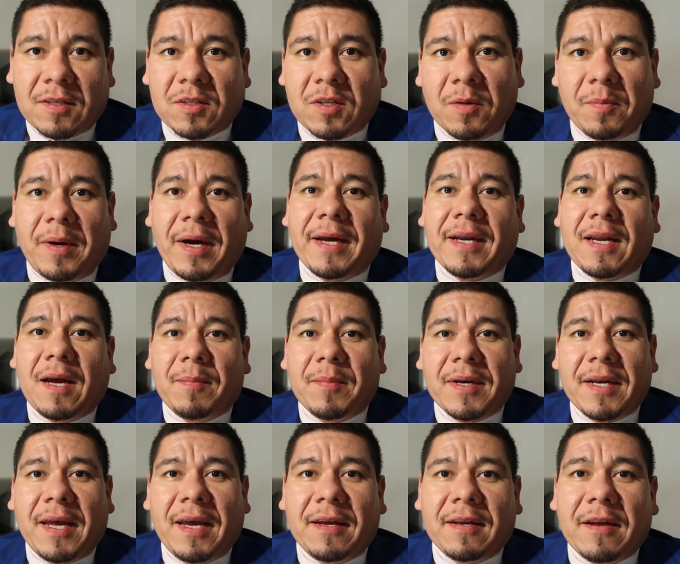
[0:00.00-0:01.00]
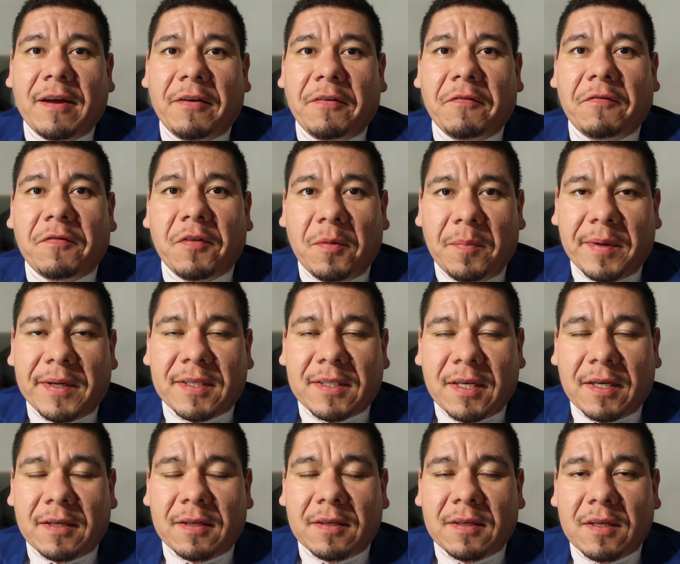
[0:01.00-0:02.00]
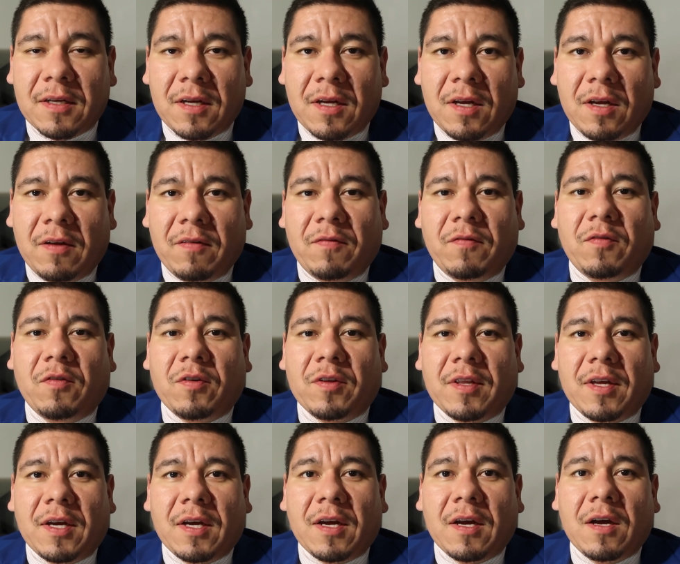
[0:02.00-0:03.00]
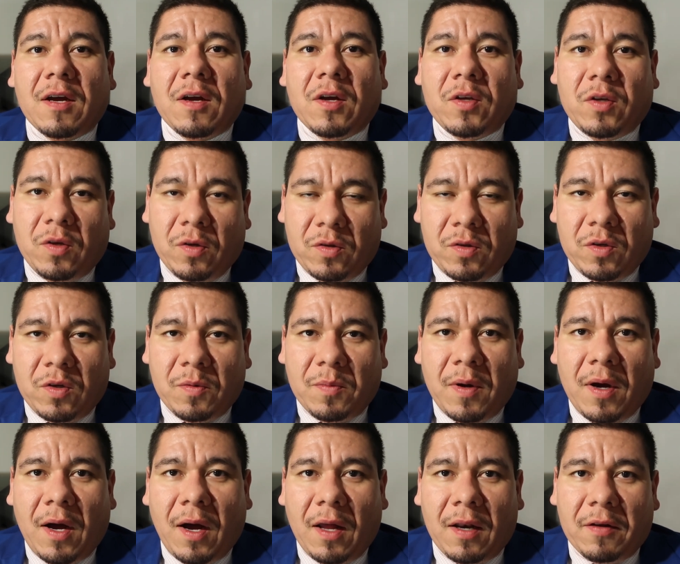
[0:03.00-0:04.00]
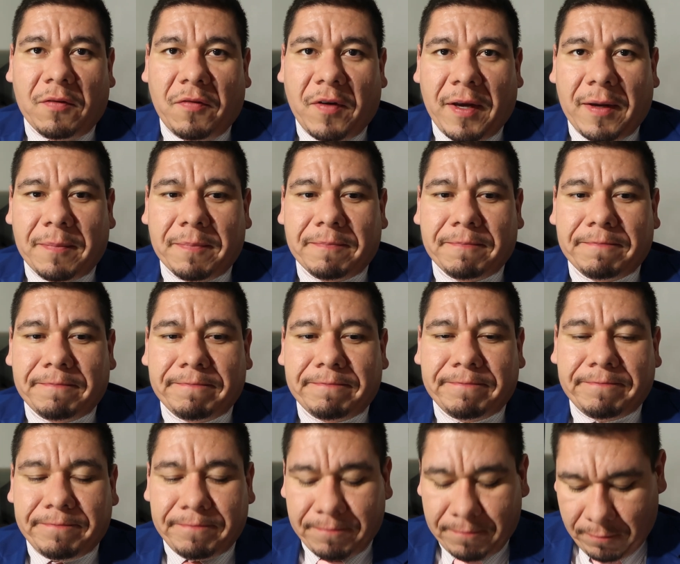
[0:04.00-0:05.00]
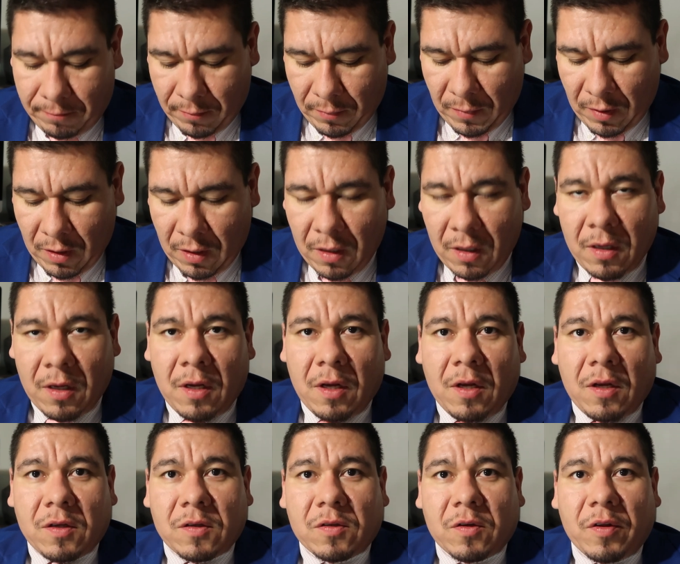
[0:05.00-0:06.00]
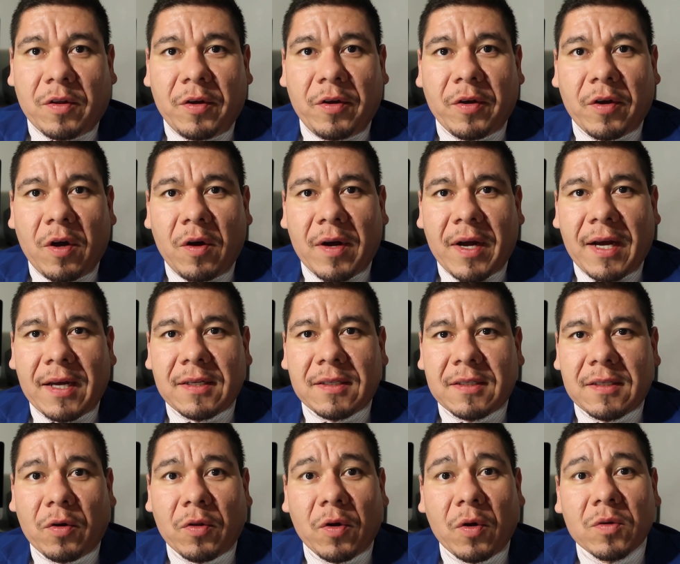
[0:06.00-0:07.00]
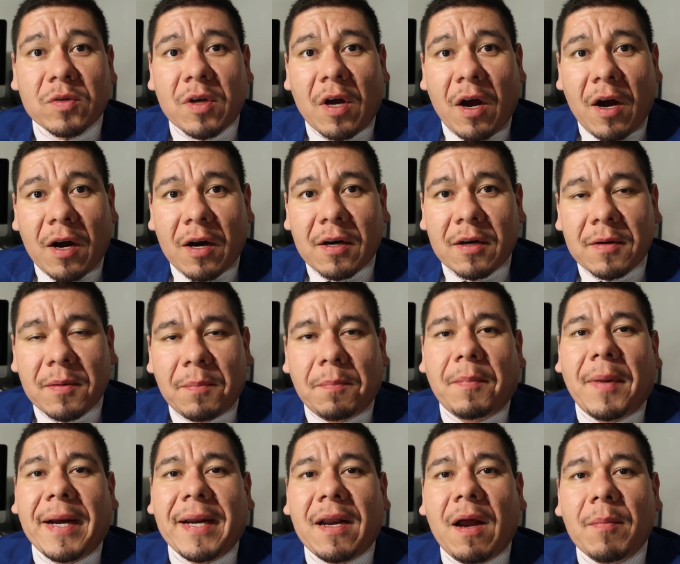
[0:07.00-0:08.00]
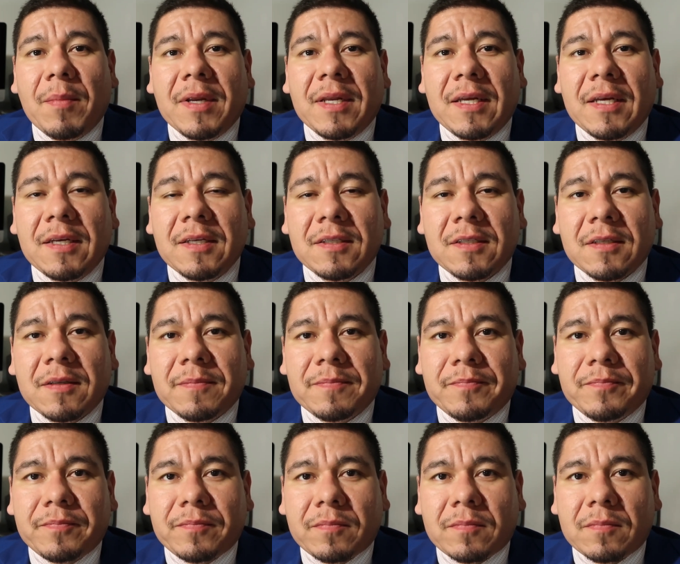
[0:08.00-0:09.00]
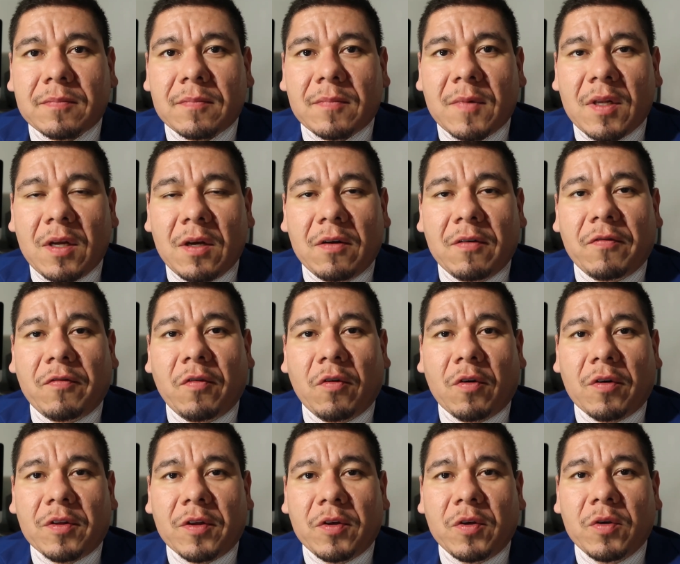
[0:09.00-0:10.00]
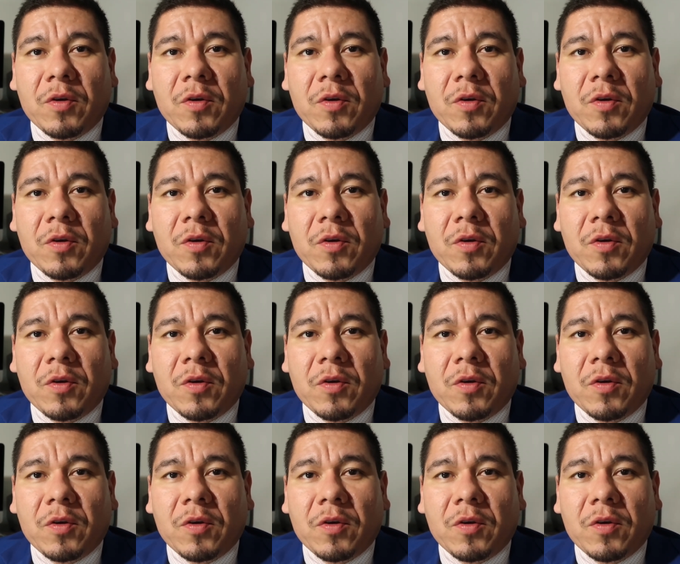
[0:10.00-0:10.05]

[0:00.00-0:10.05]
So I might nominate Filmington for the YouTube Hall of Fame. So there you go, guys. Or those are my nominees for the